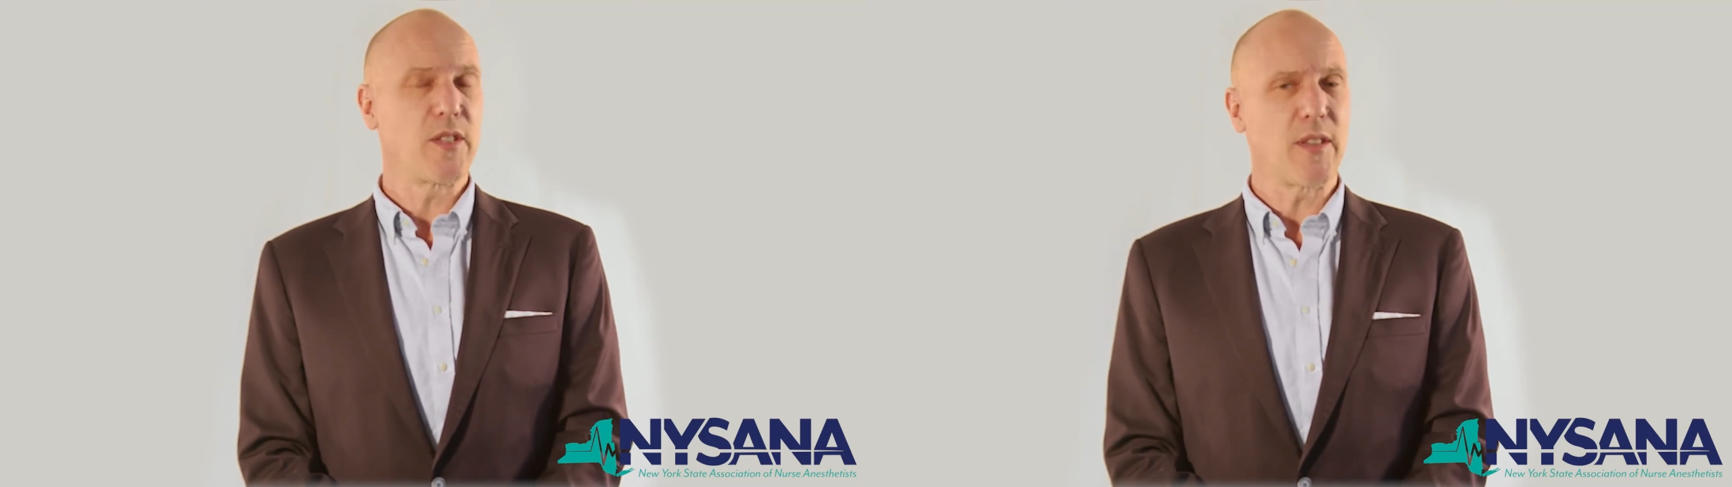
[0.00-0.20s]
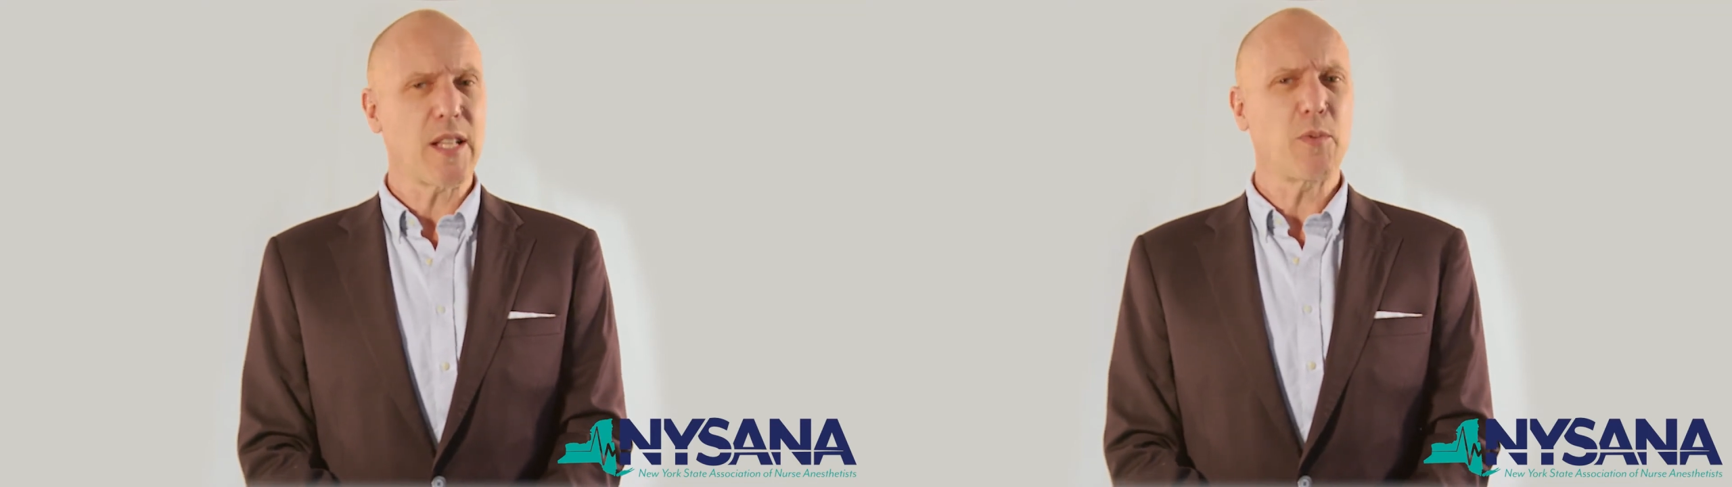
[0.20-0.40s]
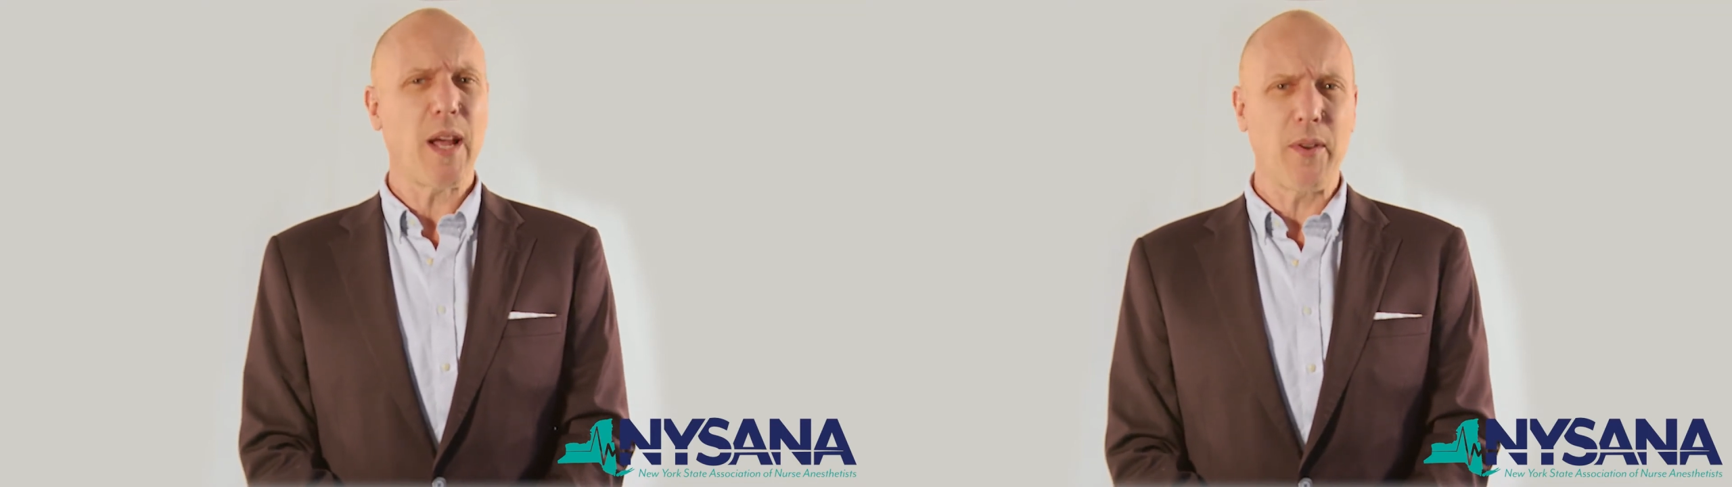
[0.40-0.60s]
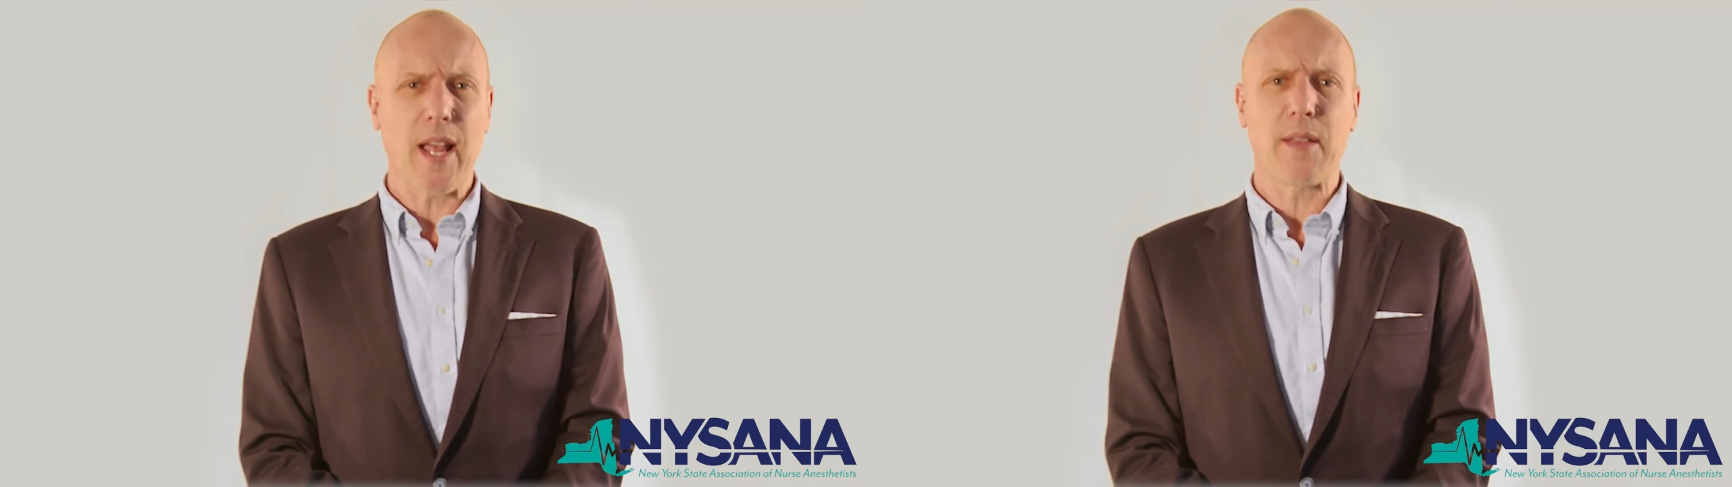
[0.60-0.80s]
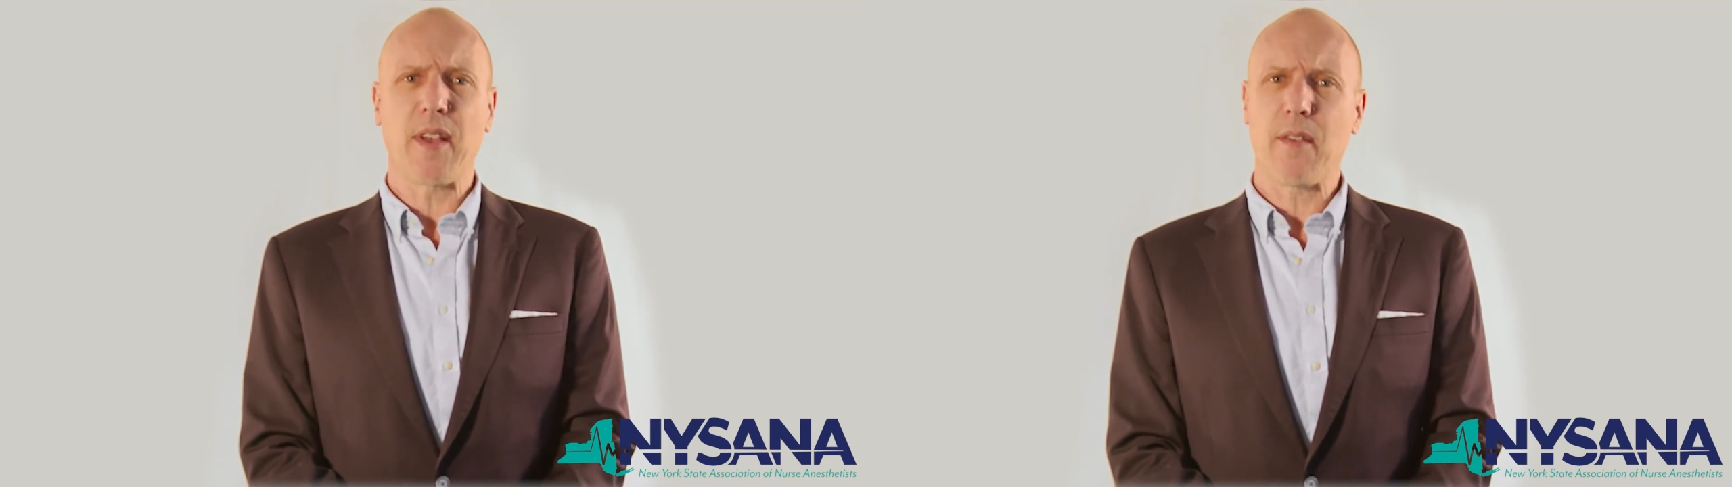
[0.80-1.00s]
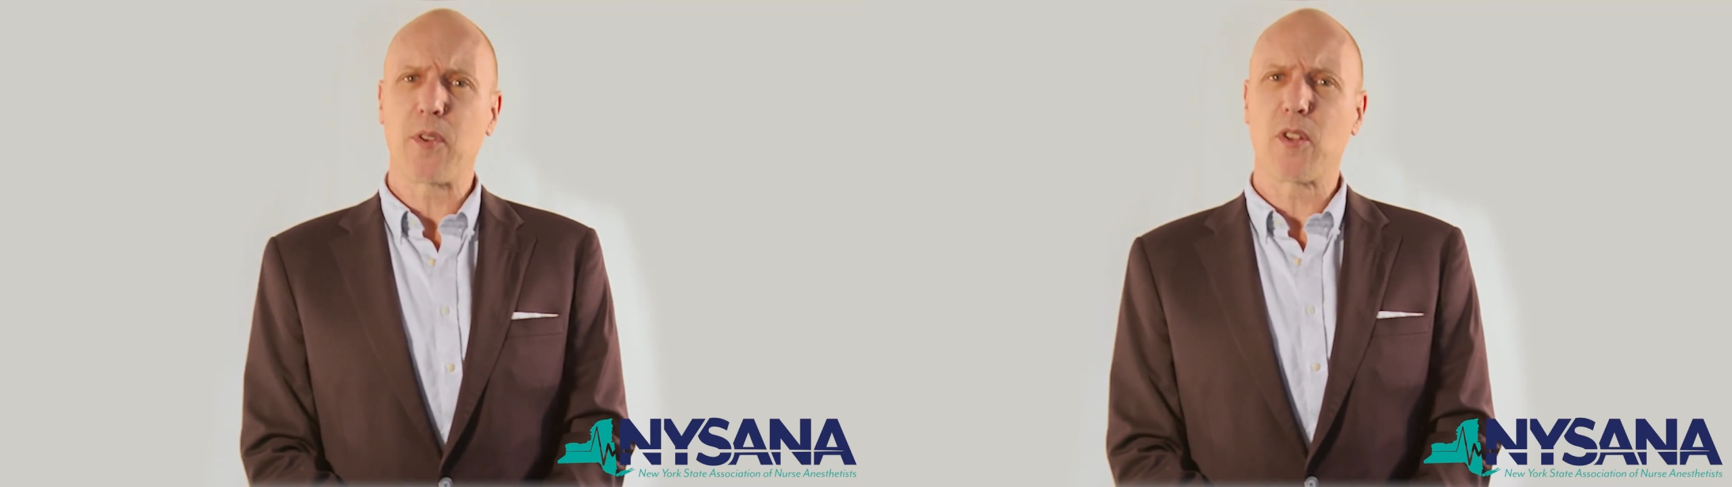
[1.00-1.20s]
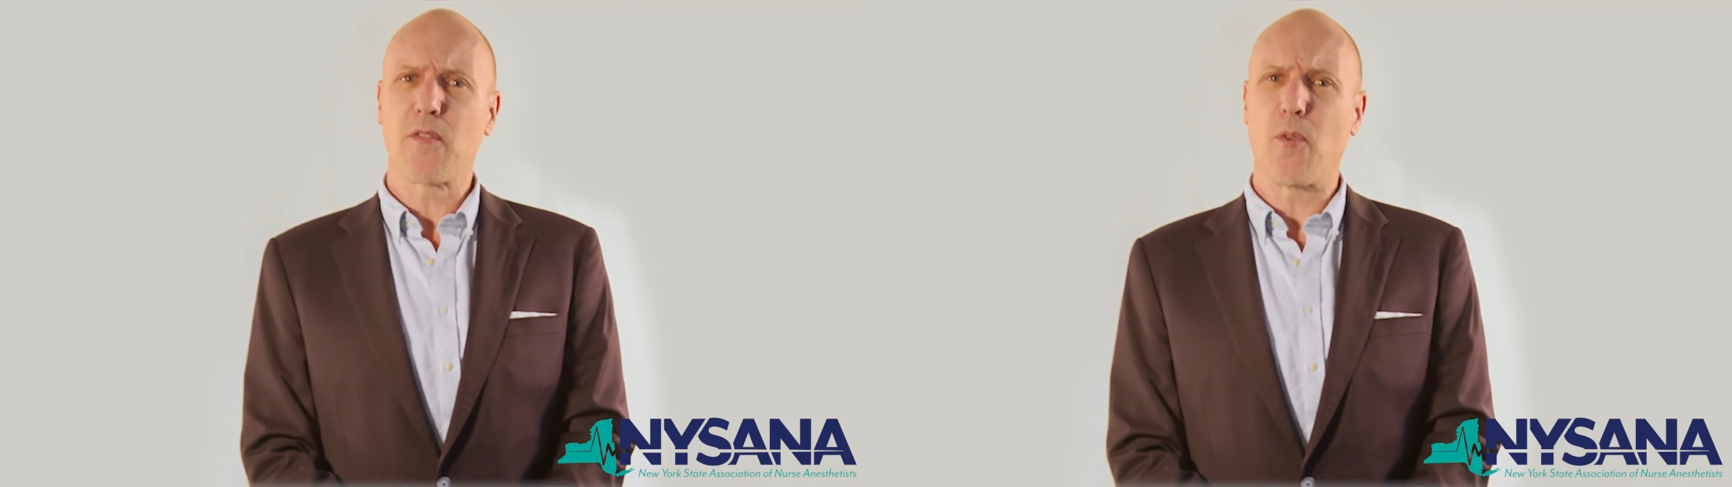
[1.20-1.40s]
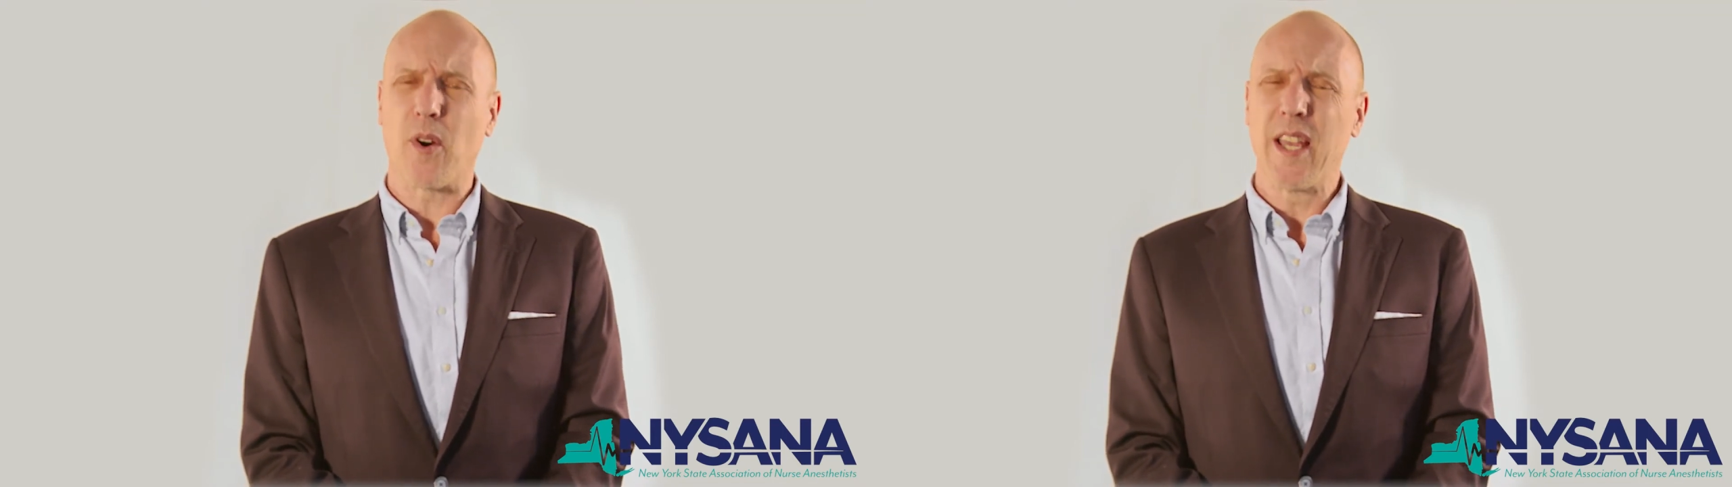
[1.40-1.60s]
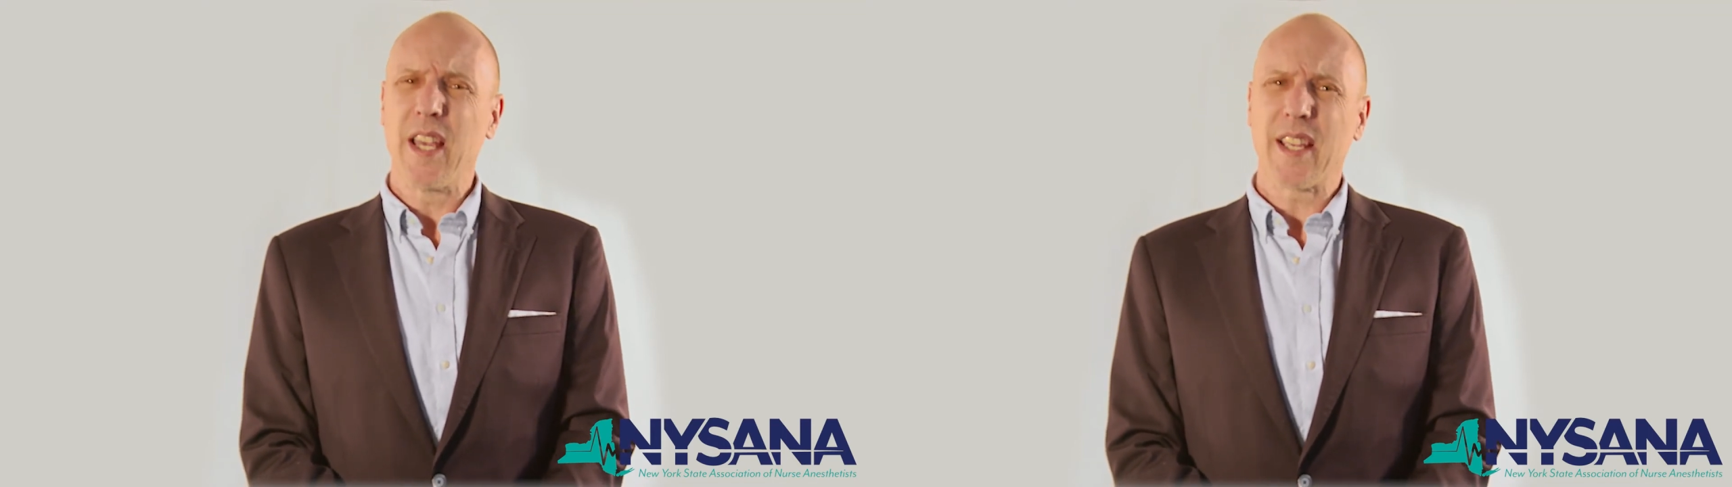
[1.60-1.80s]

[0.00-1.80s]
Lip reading: So that's what I would have you look for.